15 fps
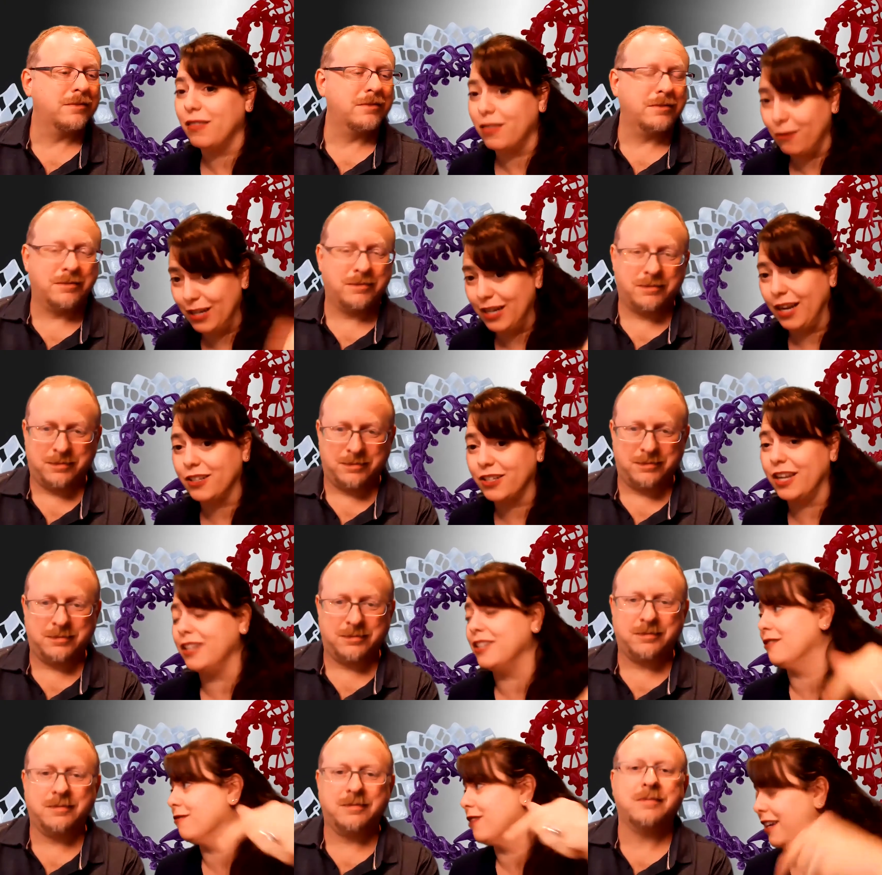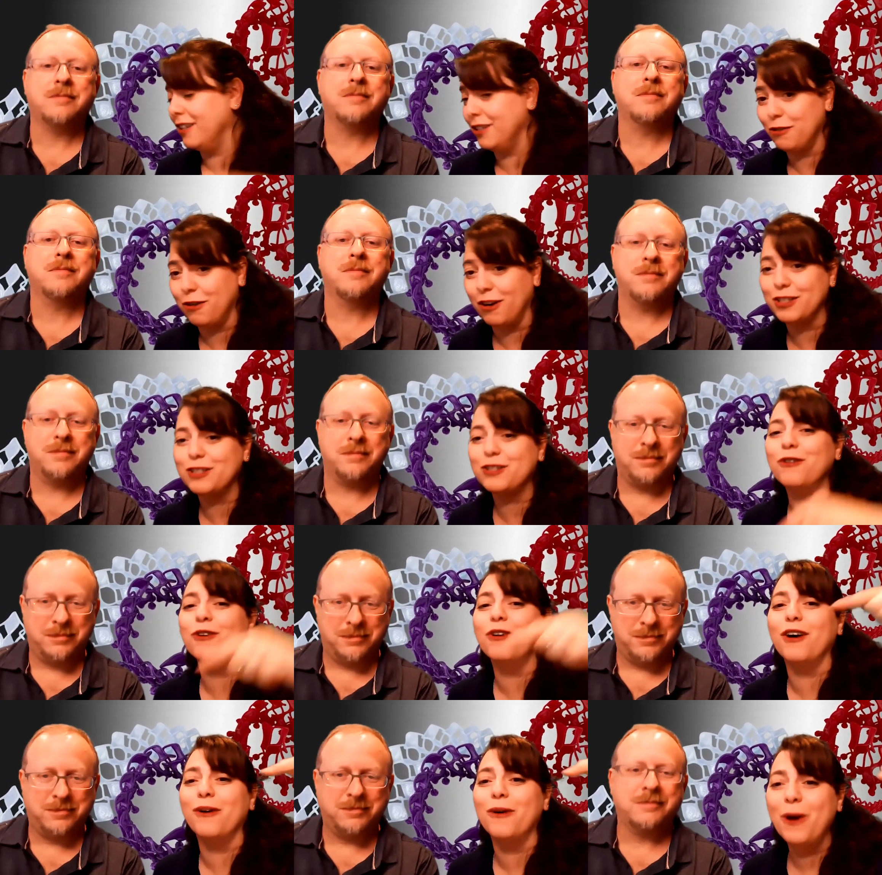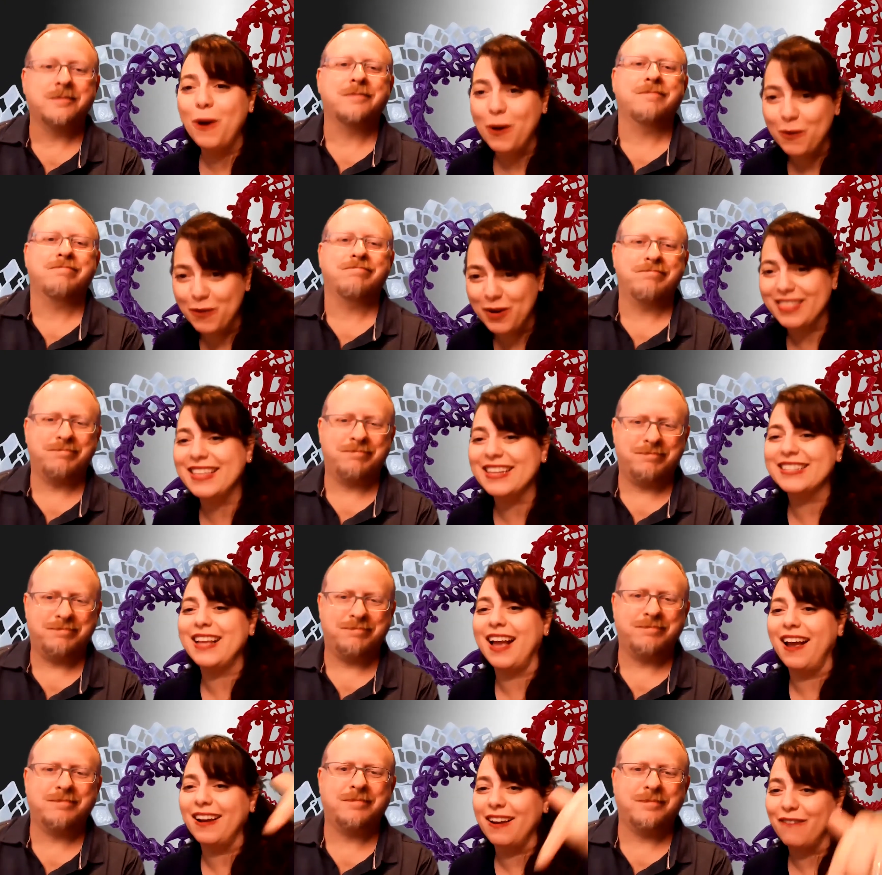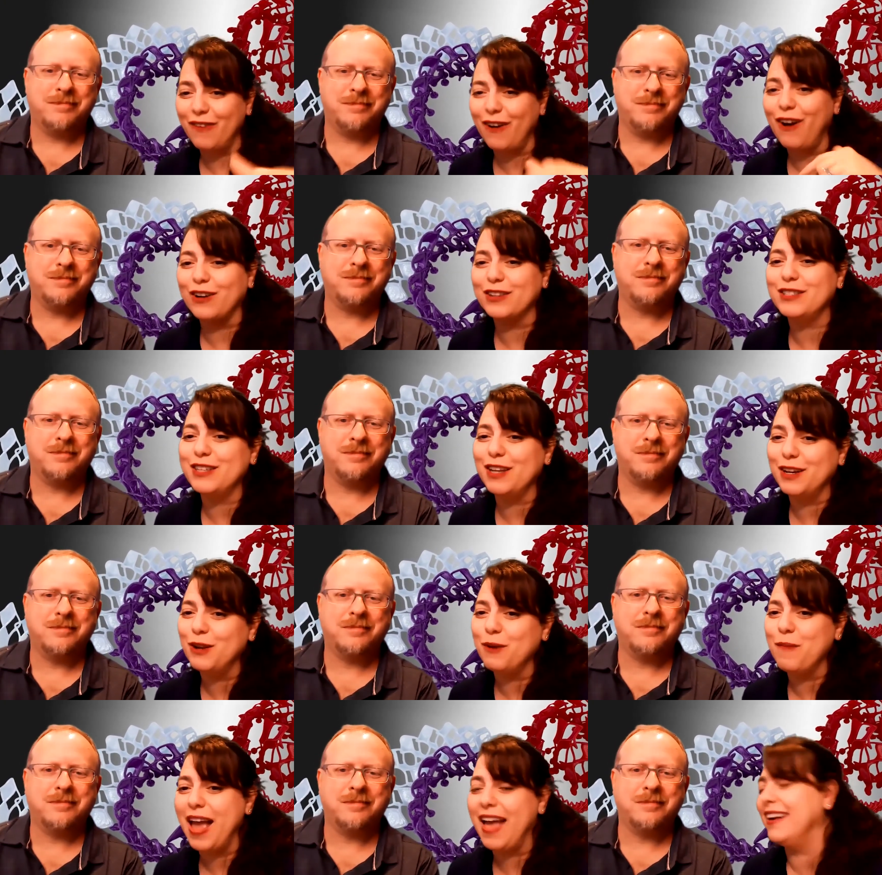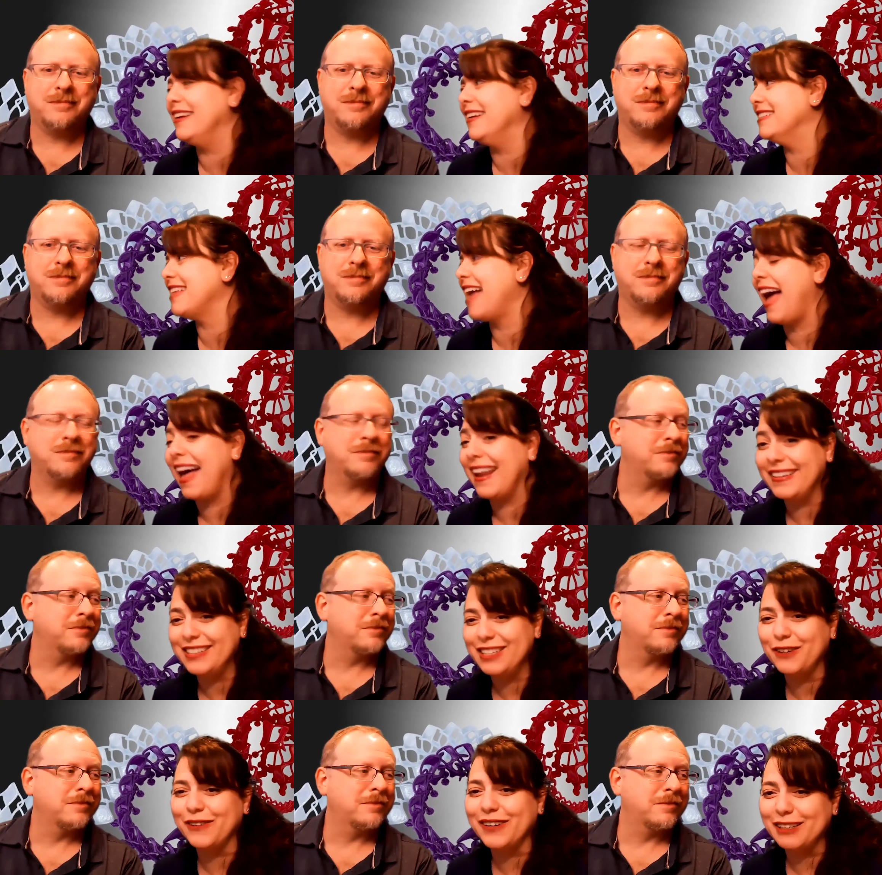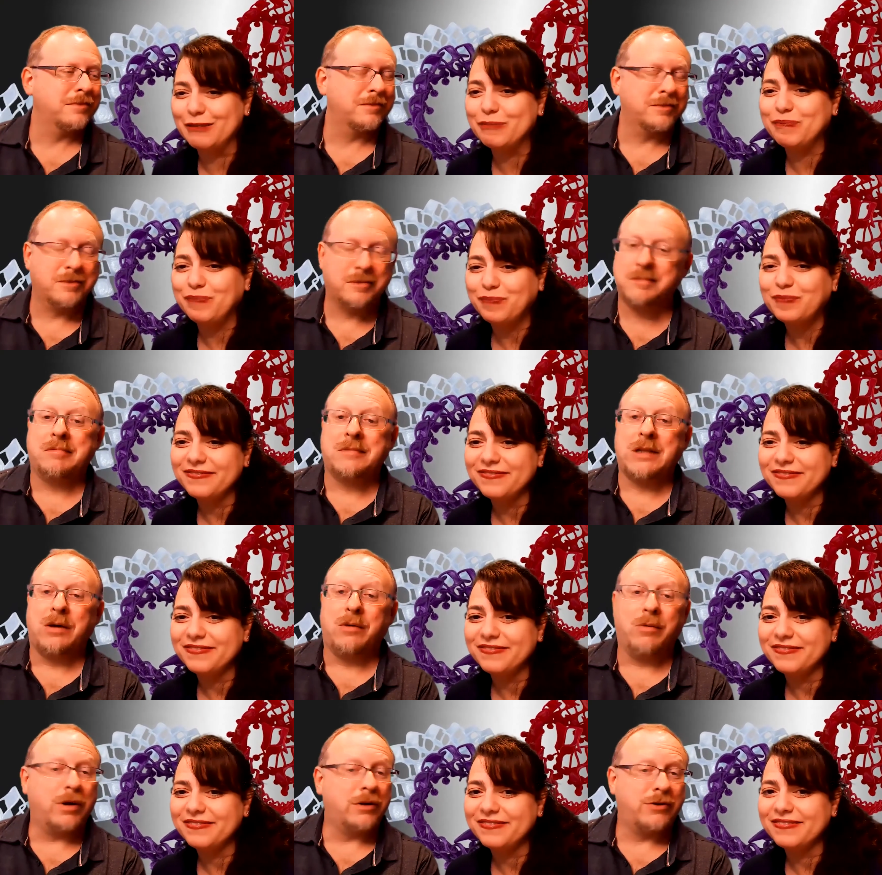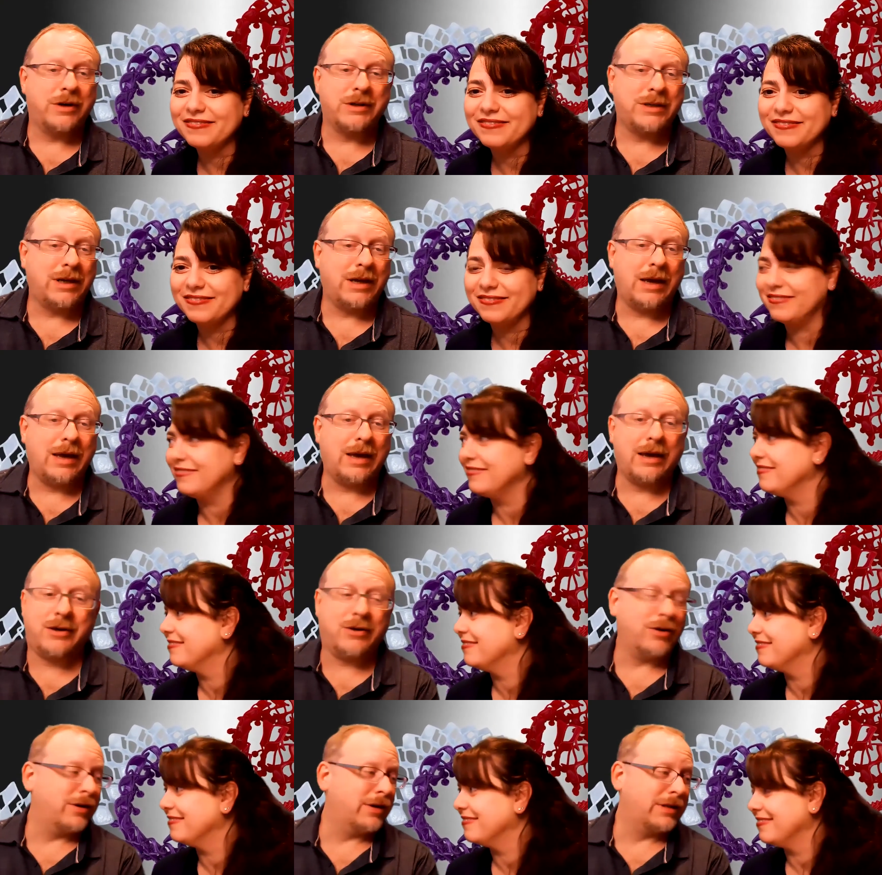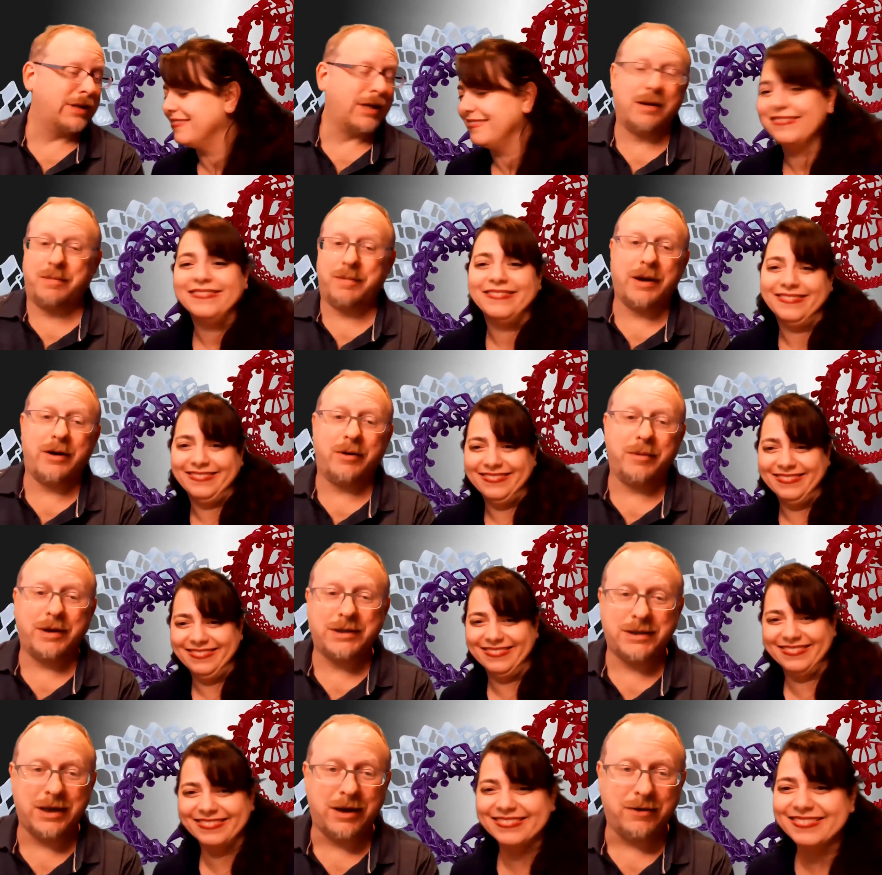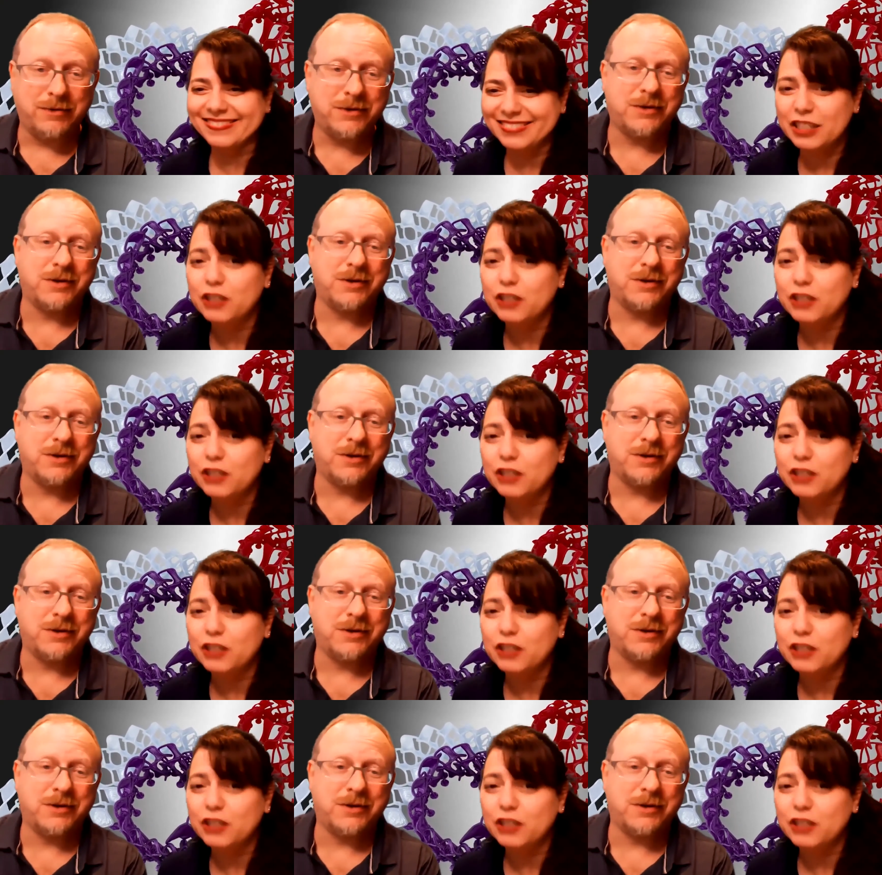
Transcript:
Speaker 1: that 3D education right into our school with this kind of arts and humanities added to it.
Speaker 2: Well, Tracy, I couldn't have said it better myself.